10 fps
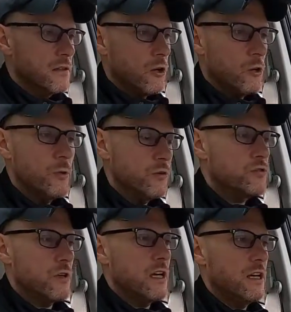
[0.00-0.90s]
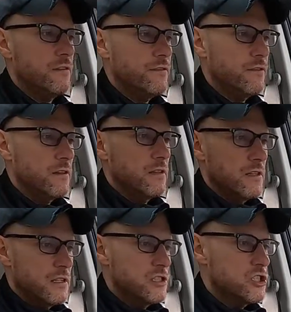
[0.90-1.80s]
All-wheel drive.
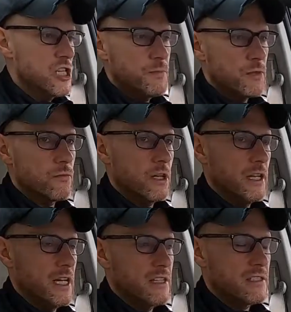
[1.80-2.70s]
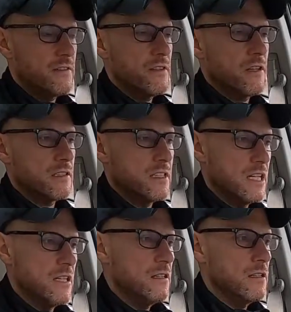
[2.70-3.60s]
It's cheap to run, 87
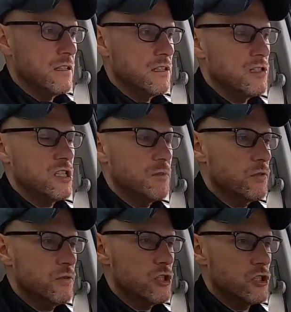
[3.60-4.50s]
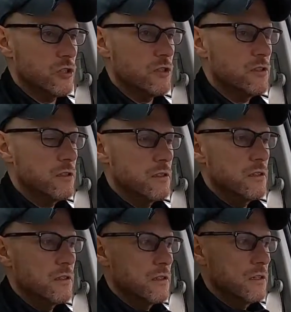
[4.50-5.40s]
octane. It's cheap to insure.
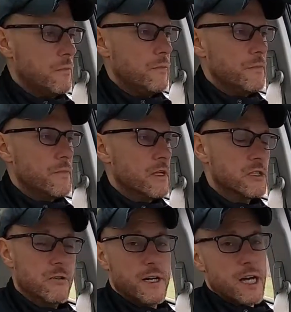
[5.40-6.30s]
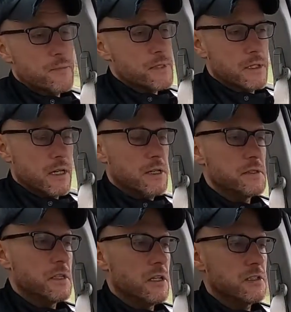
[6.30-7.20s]
It's a great option,
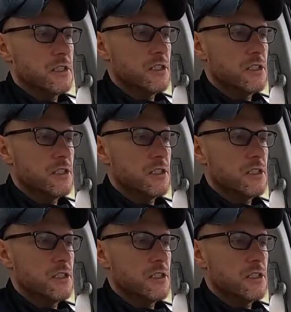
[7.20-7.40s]
guys. You know, so I